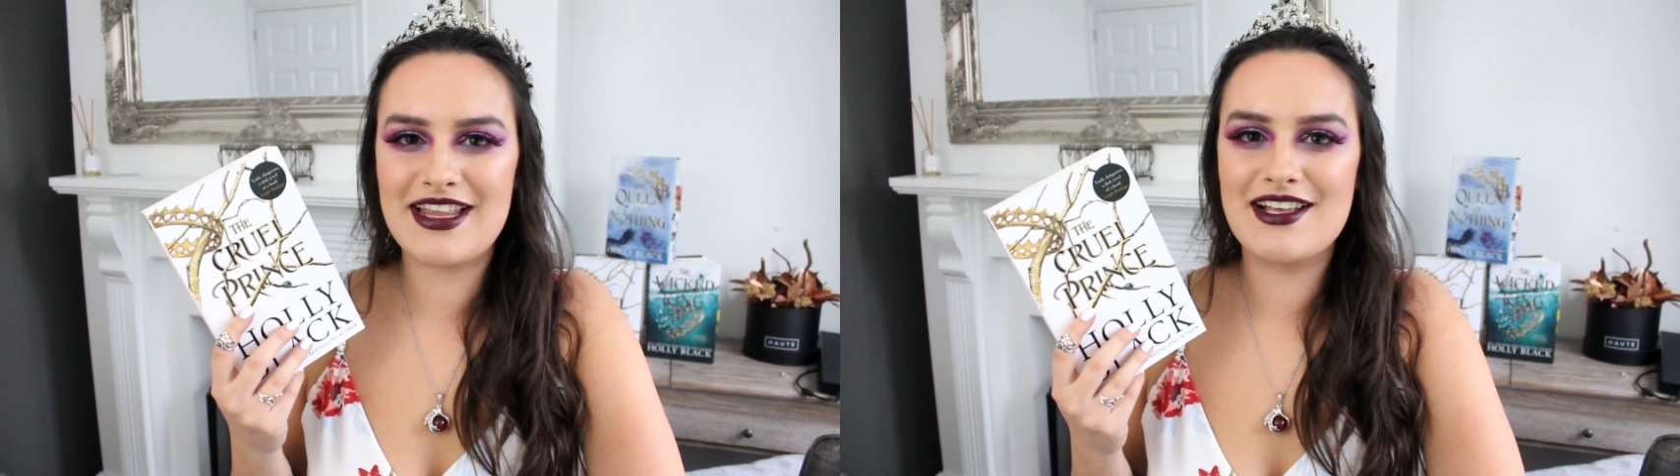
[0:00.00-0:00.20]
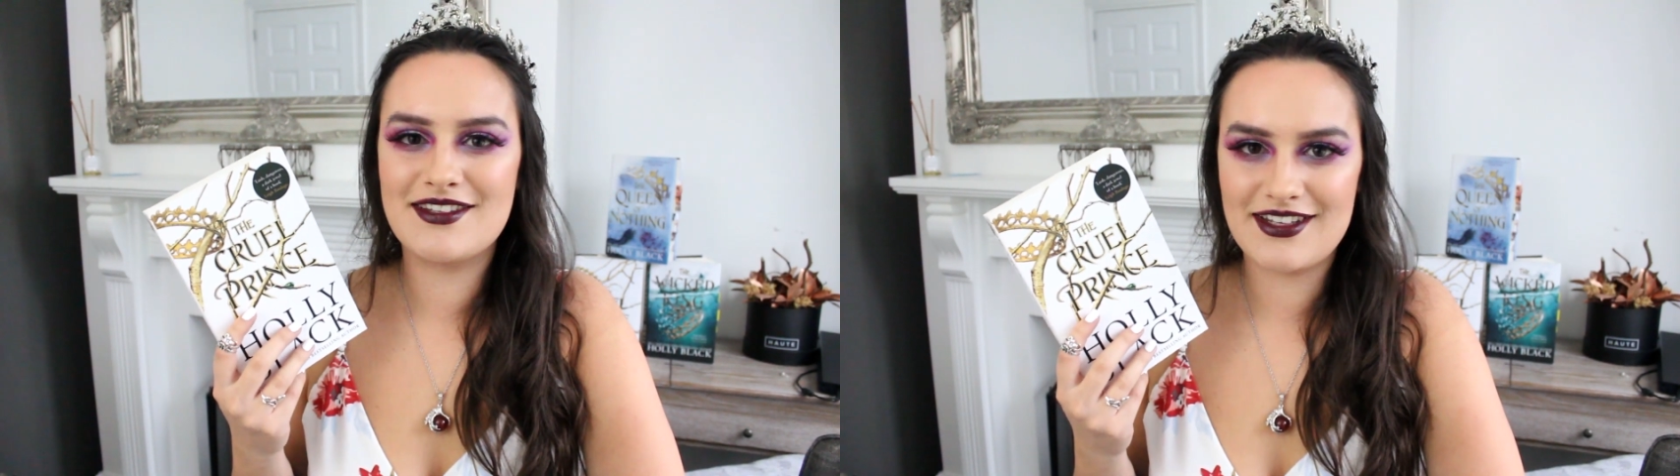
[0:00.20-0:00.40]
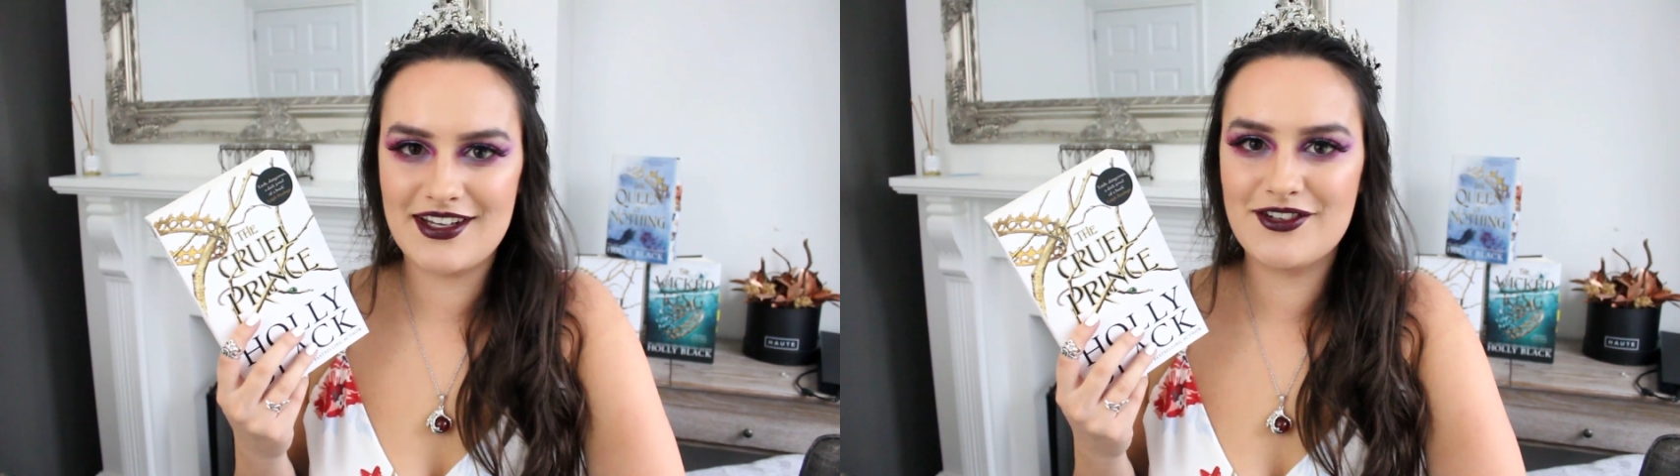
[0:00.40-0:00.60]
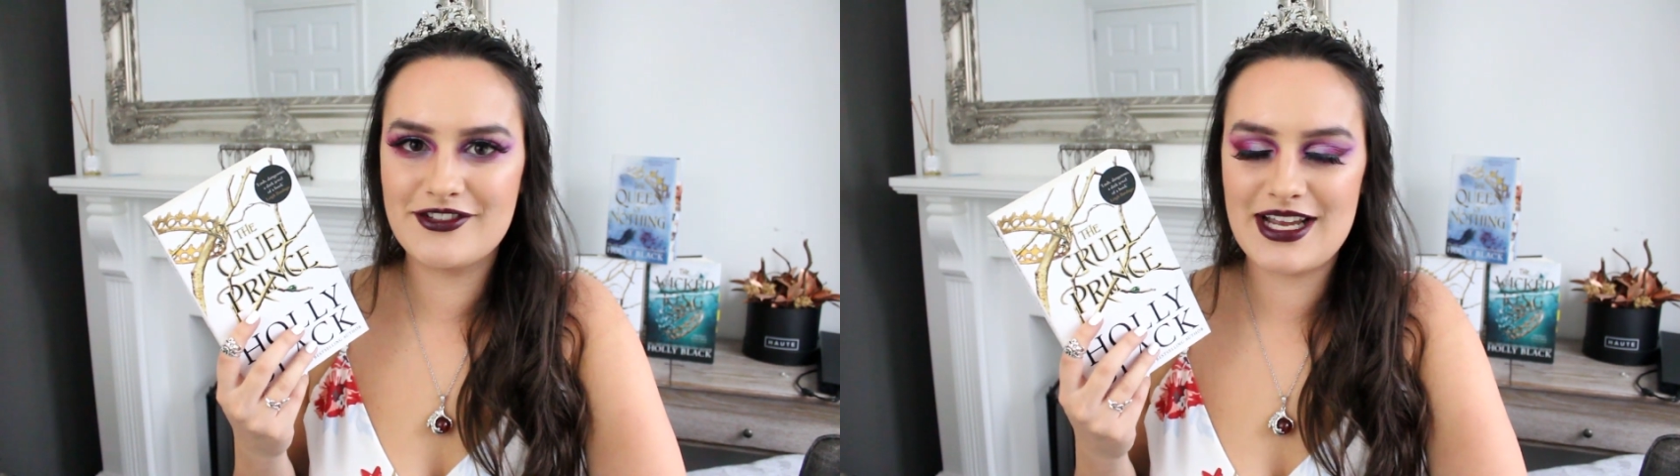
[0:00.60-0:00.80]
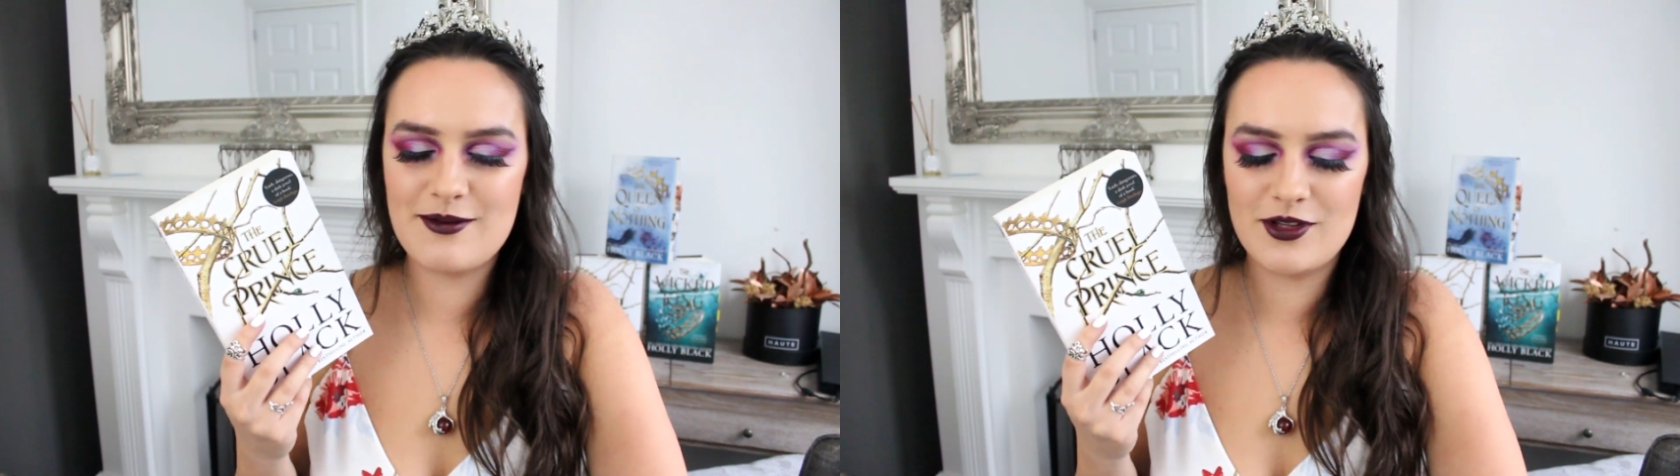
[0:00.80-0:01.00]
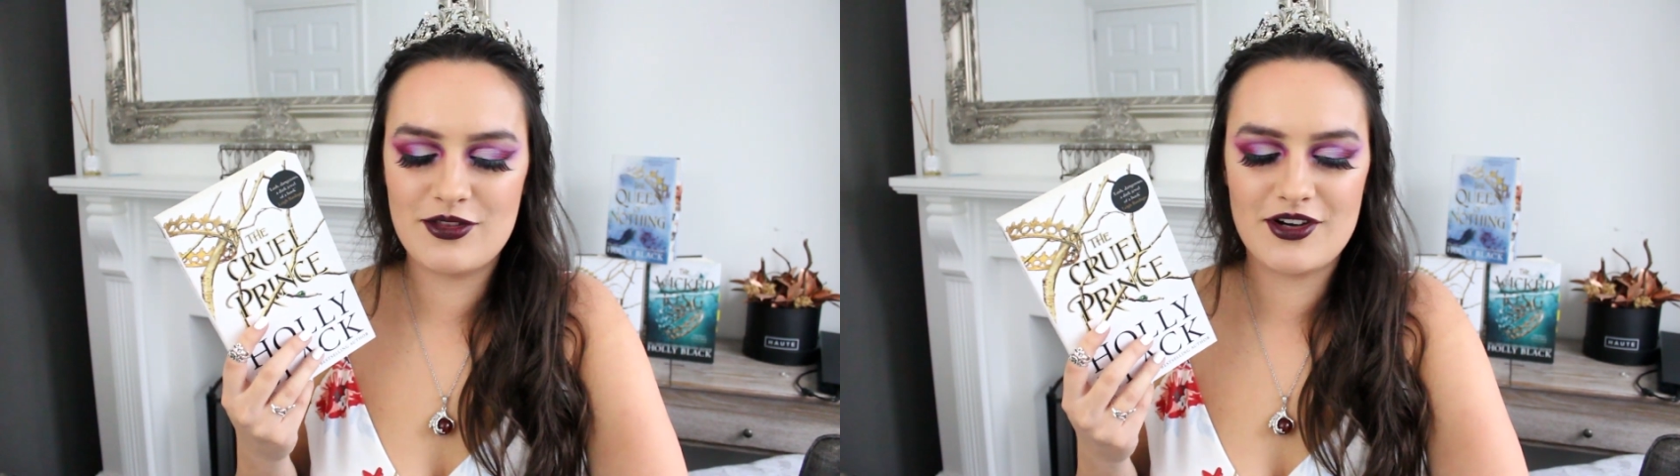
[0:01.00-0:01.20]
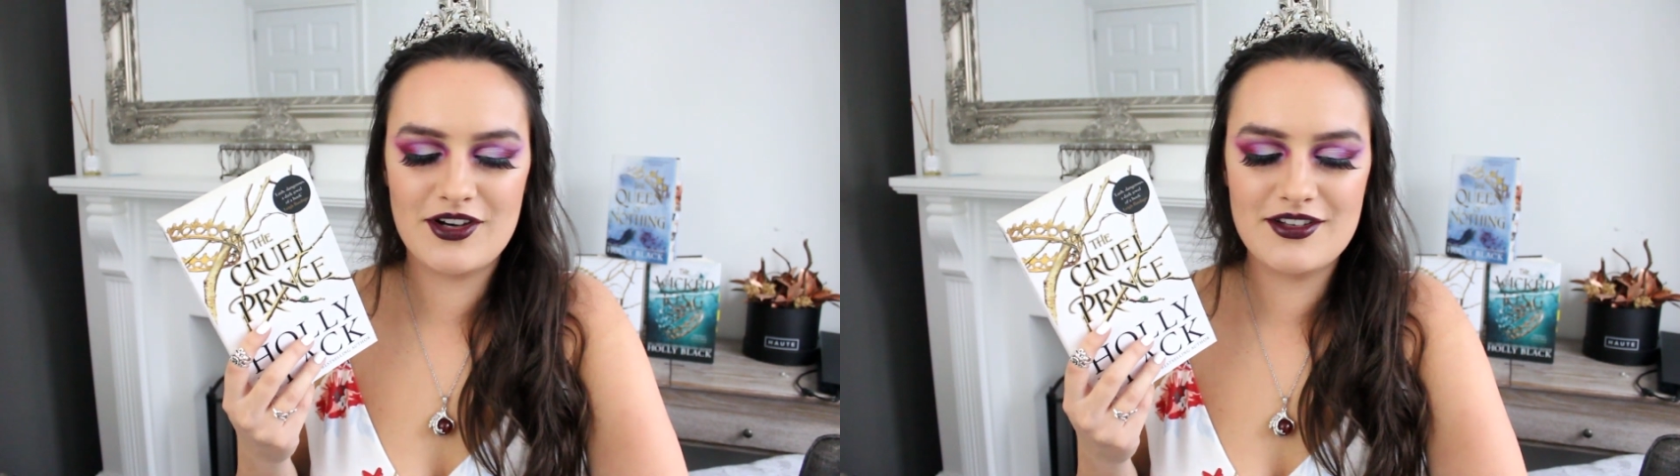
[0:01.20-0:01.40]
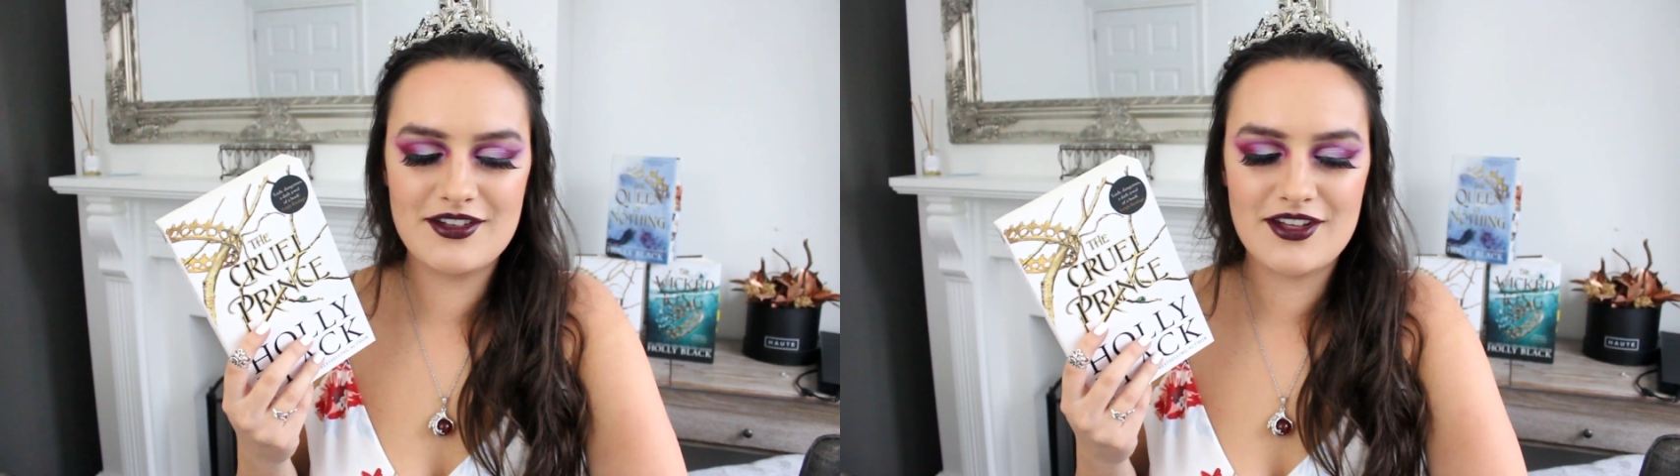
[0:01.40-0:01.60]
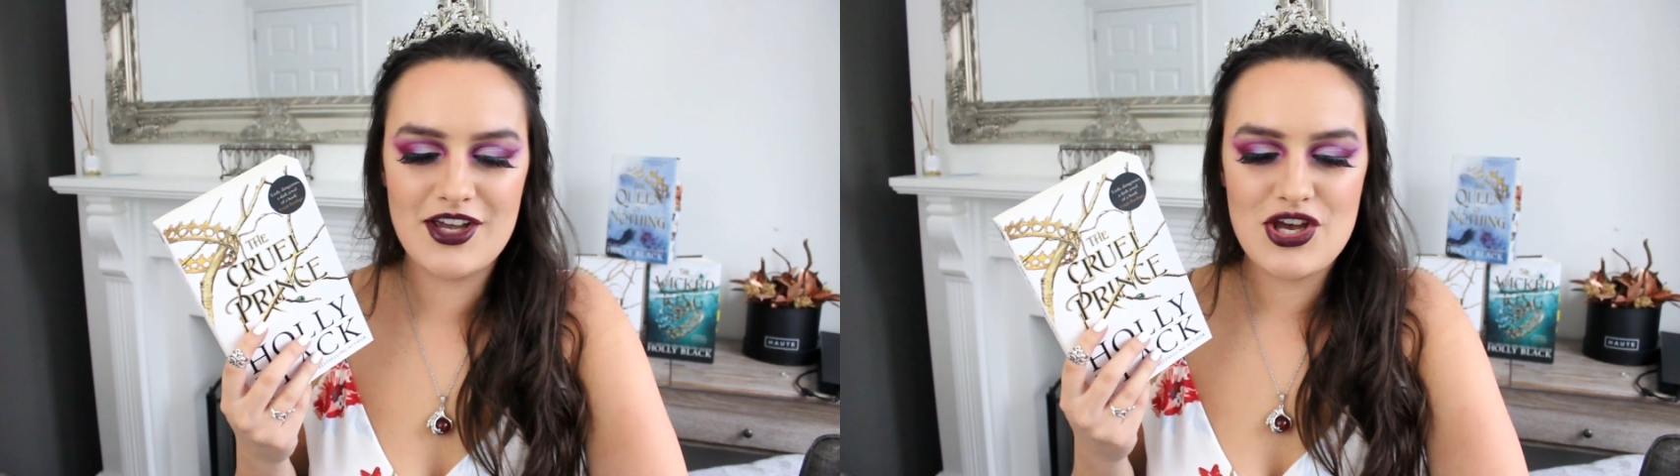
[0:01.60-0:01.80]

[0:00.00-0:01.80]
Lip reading: that scene on Game of Thrones,